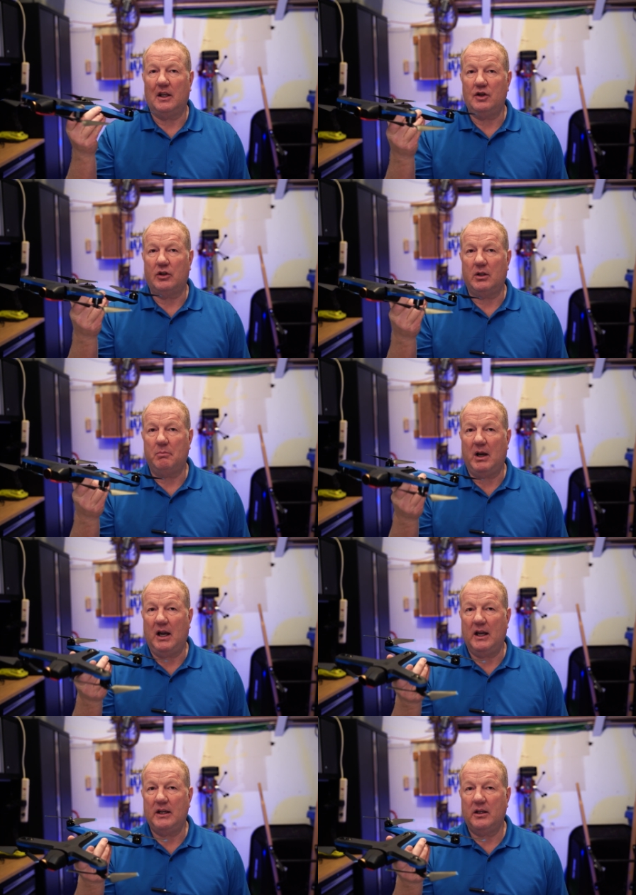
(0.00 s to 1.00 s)
you can
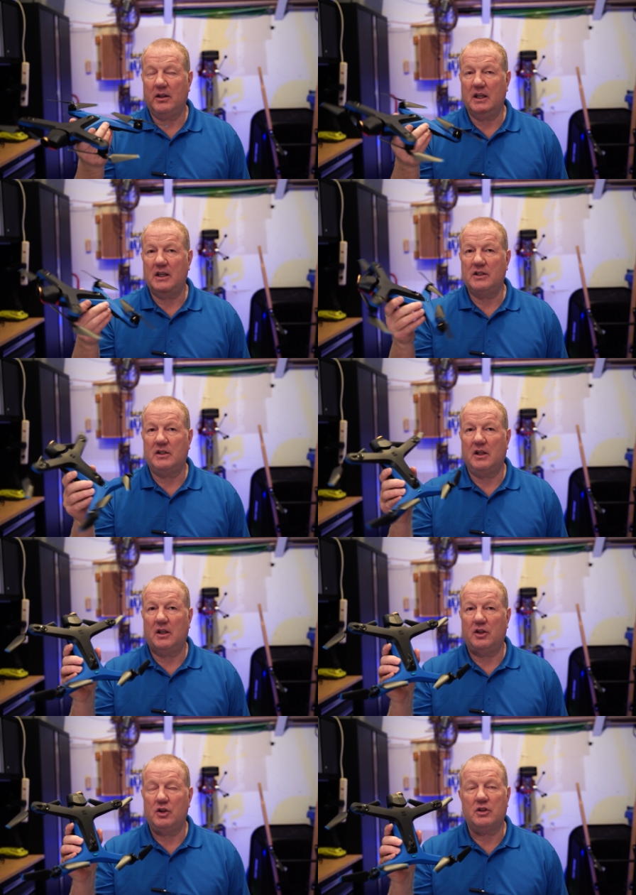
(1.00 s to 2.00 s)
buy these.
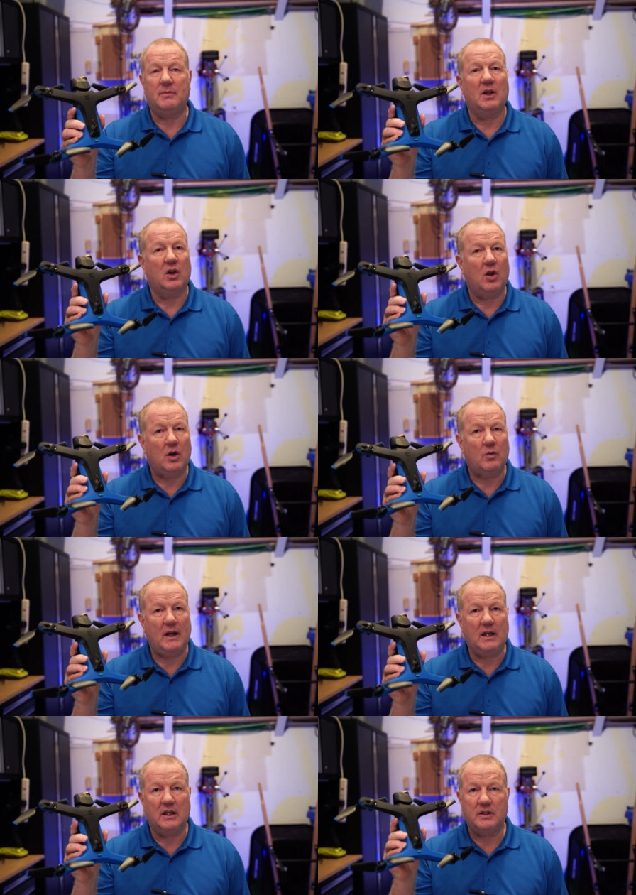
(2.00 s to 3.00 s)
There used to be a long
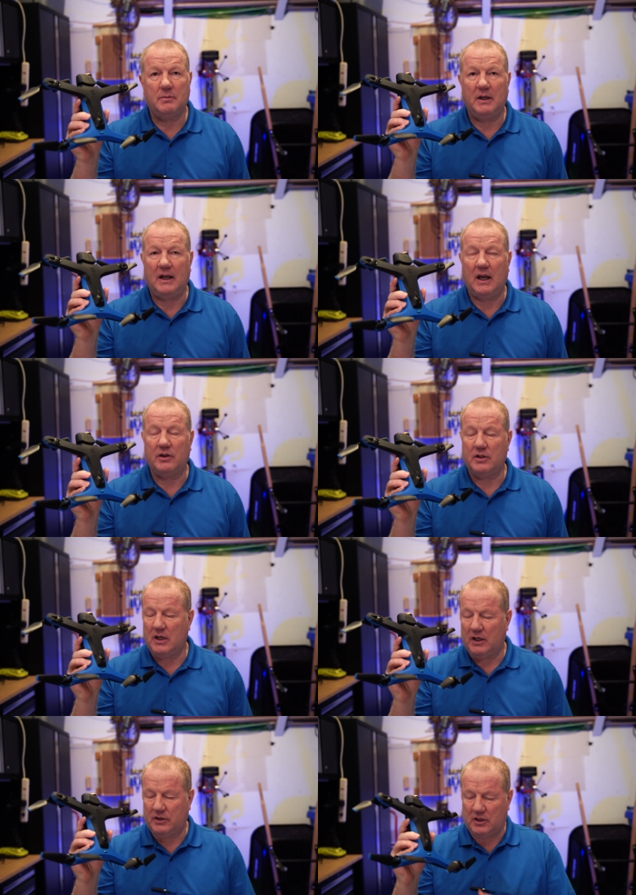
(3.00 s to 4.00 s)
waiting list, but now there's
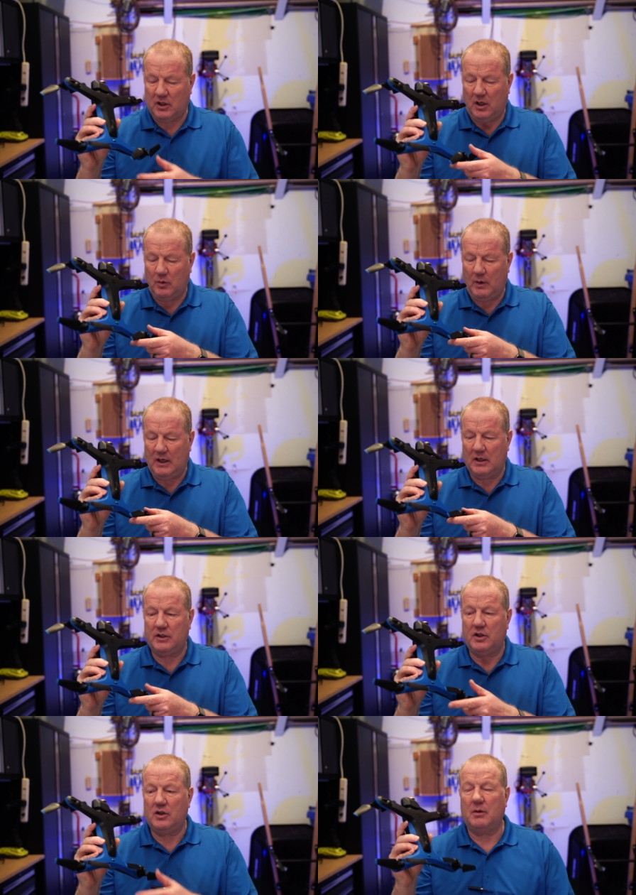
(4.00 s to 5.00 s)
not such a long waiting
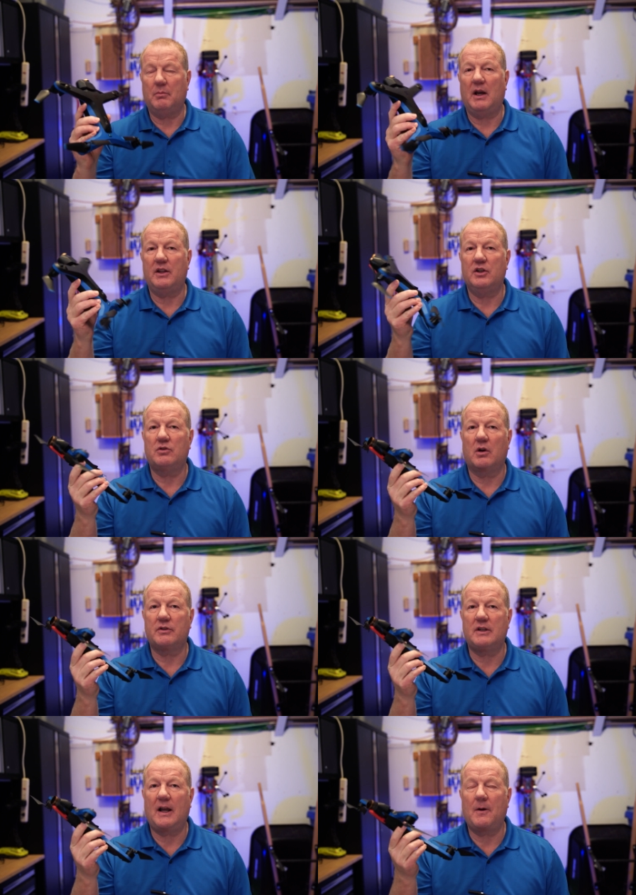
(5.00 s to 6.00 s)
list, and you can buy these
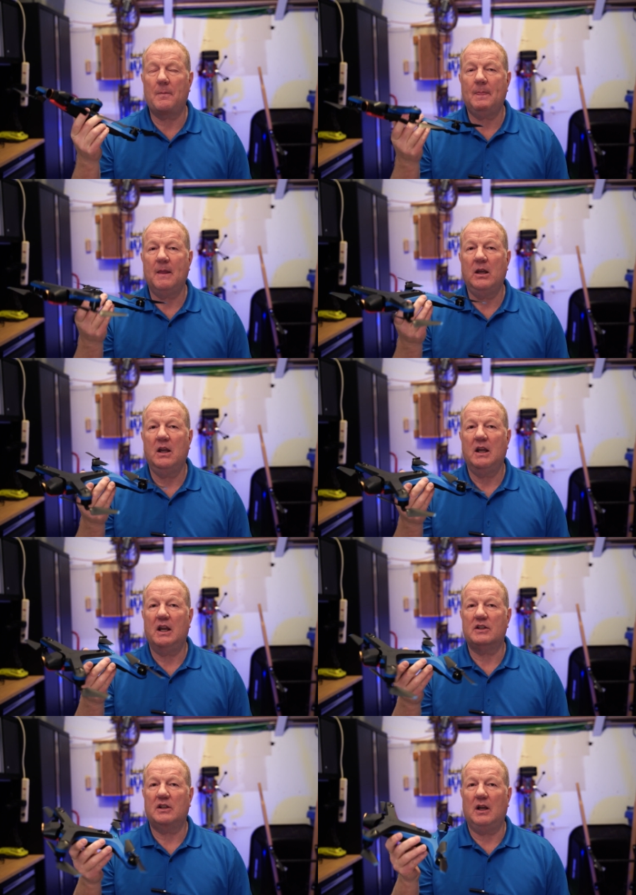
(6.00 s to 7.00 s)
drones now.
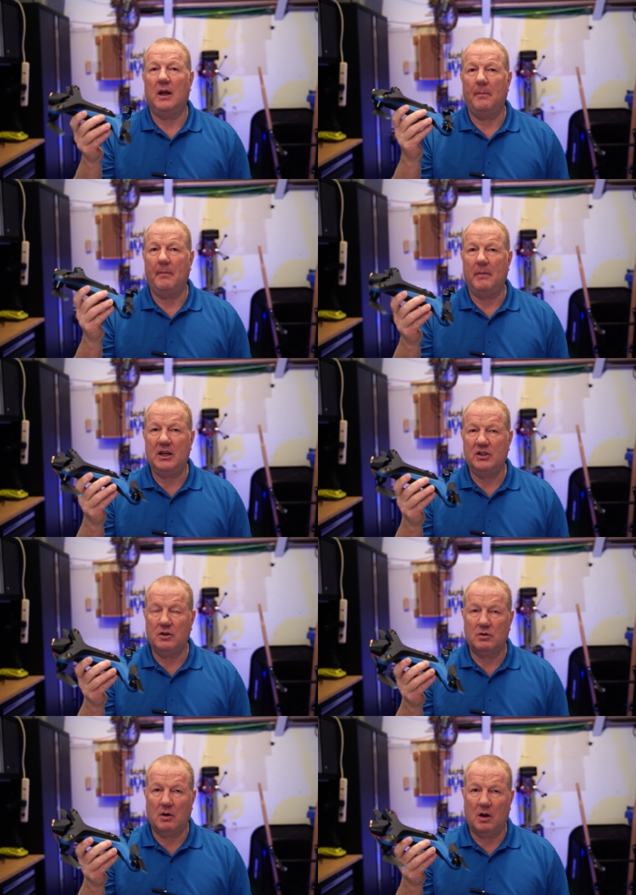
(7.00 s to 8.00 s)
It's an
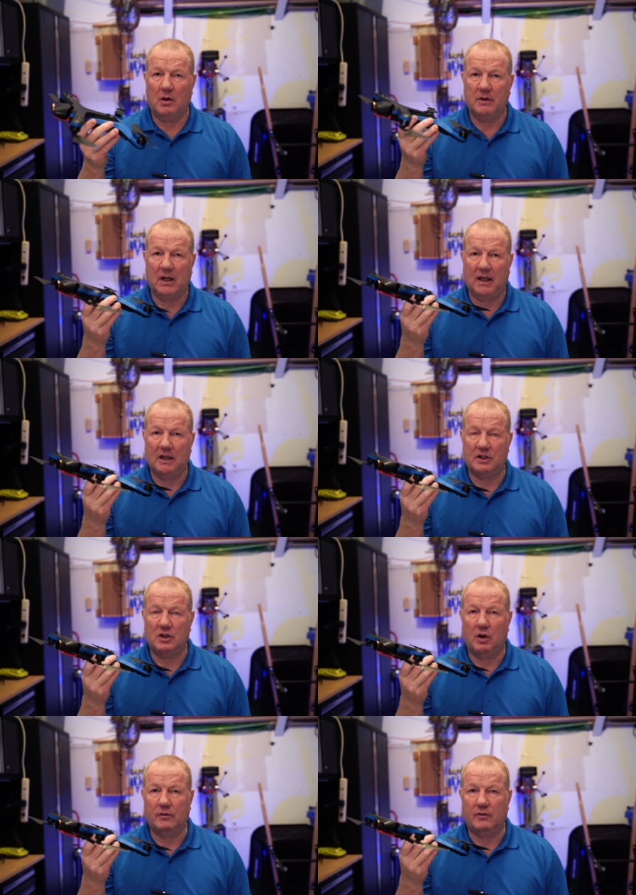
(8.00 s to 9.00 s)
amazing drone, and it's
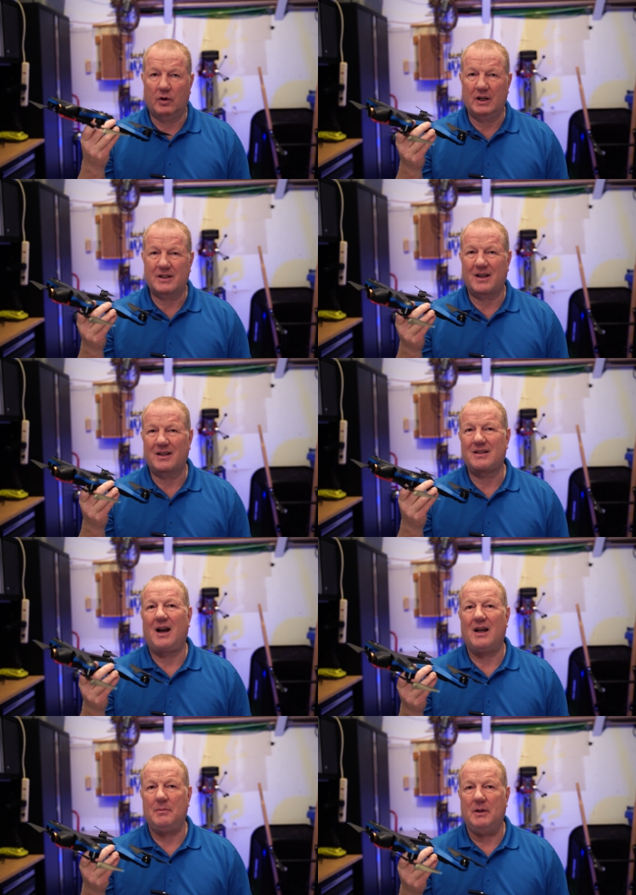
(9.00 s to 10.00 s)
known for its
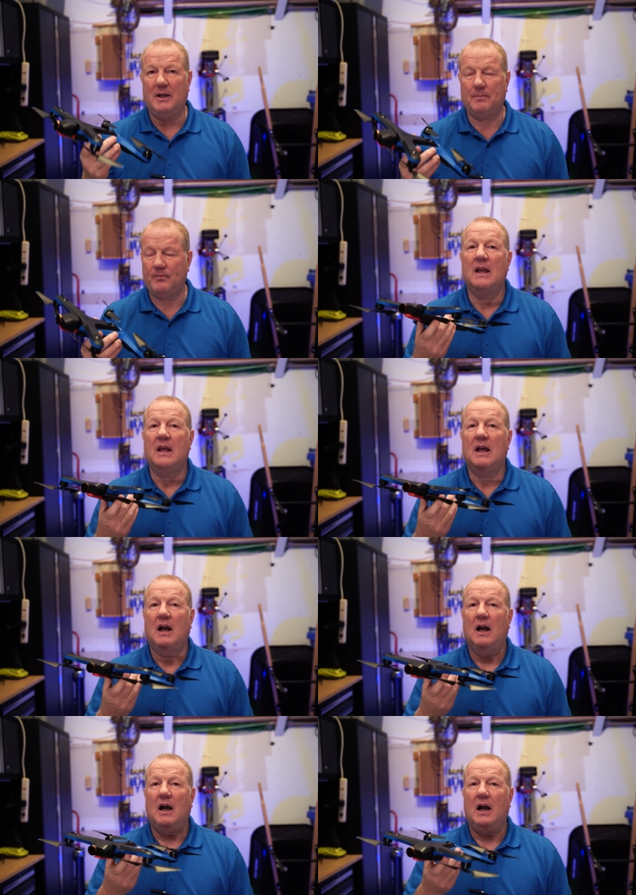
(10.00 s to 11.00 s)
autonomy.
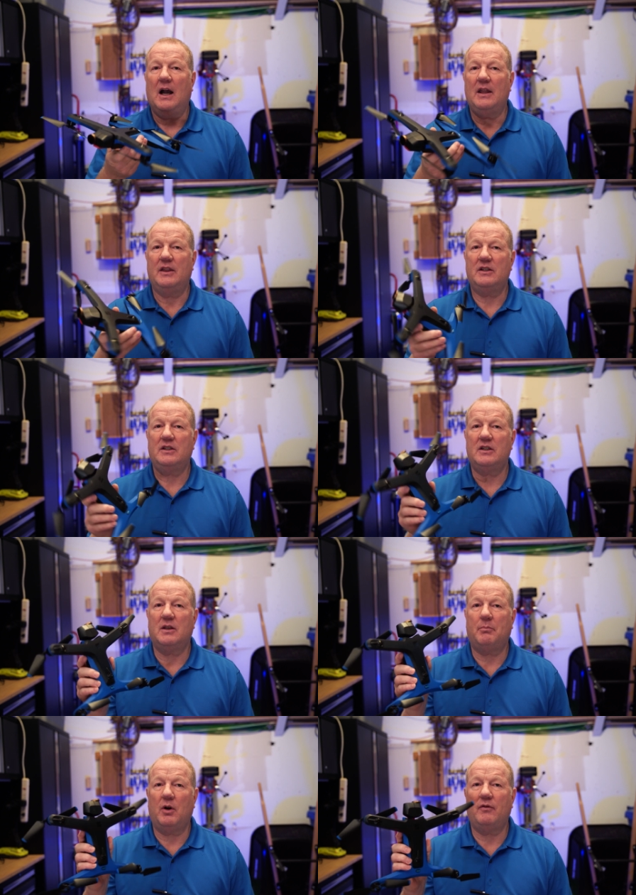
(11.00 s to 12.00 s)
This is
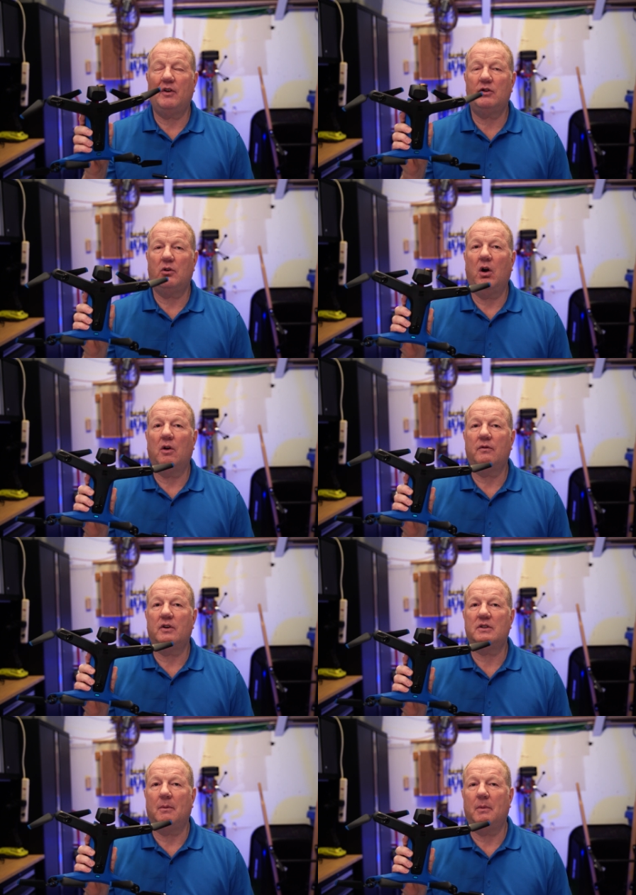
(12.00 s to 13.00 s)
the perfect drone for
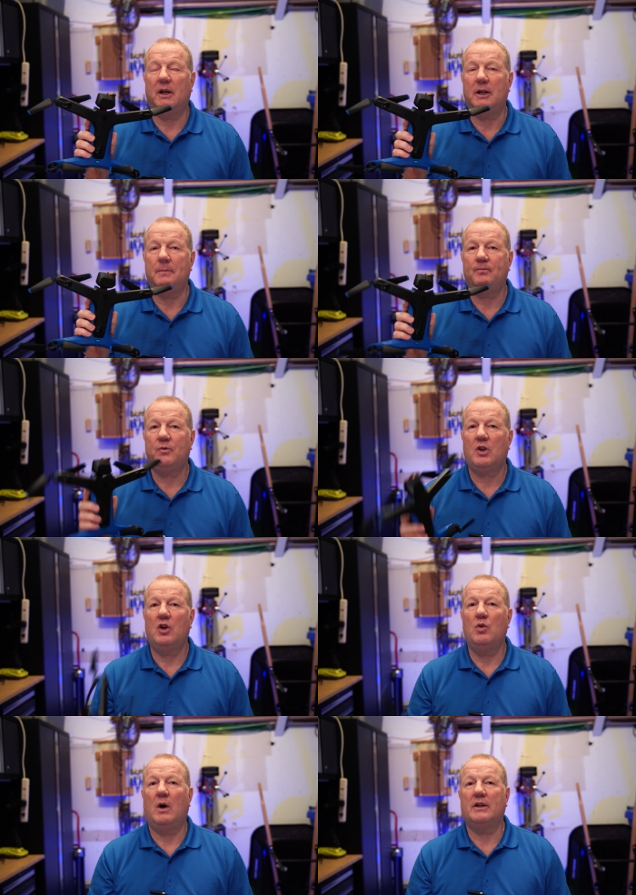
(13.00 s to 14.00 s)
somebody
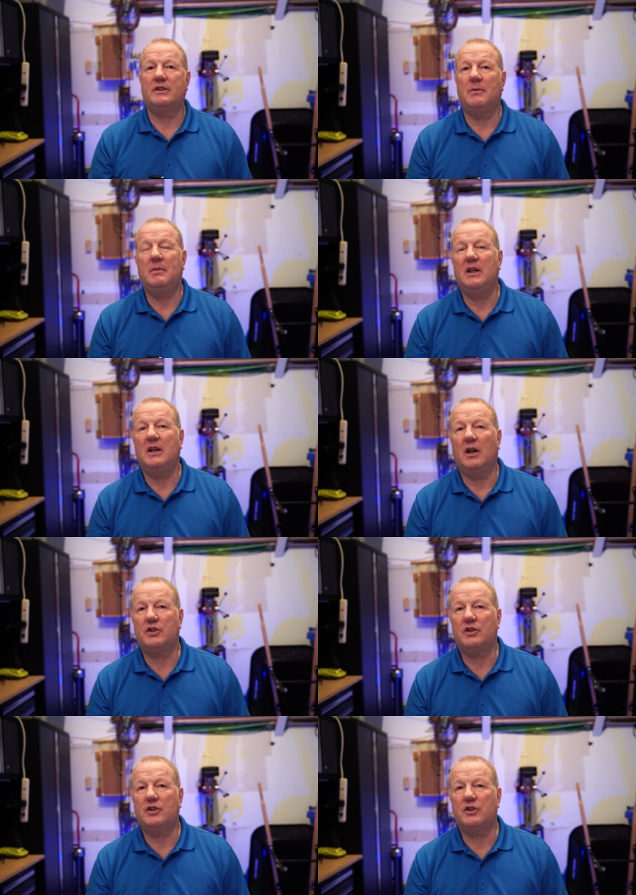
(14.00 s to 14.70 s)
who wants to be a